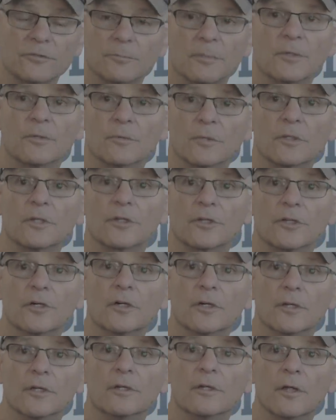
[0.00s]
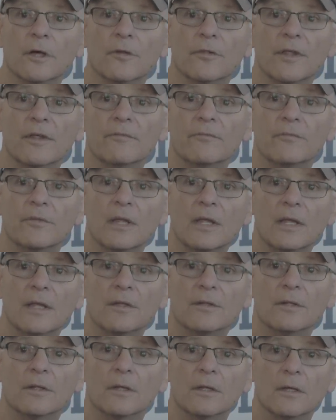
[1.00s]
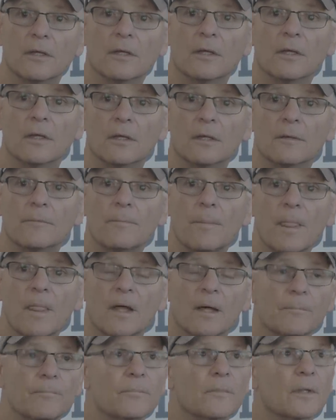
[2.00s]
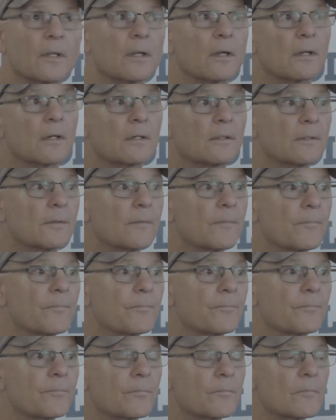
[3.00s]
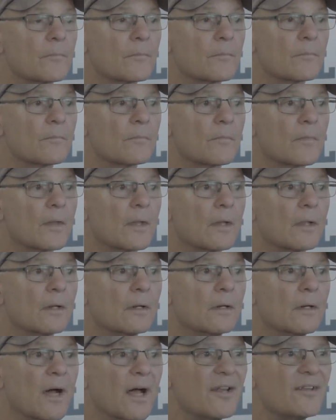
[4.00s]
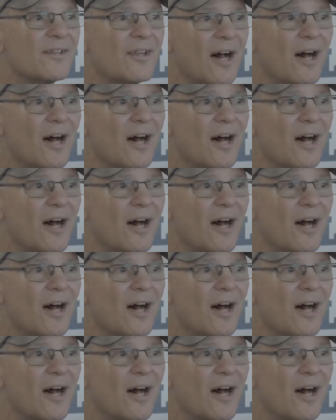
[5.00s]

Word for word: has been really good. You know, they've. But has it changed since week two, kind of?